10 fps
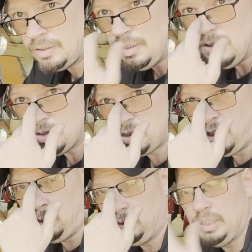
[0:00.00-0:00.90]

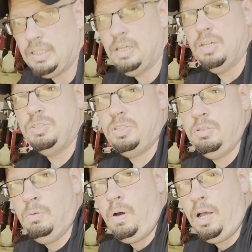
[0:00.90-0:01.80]
slowly
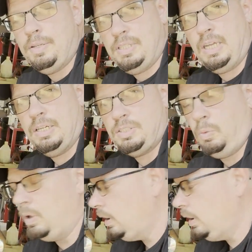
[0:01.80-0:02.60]
to get it to work.